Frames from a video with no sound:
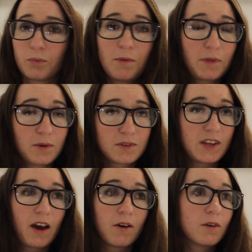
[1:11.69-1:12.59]
rip those
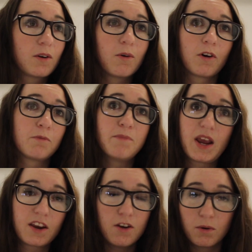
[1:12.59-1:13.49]
out or
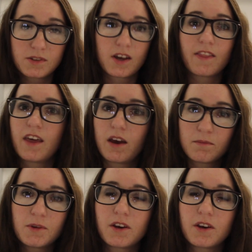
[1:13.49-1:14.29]
make notes on them,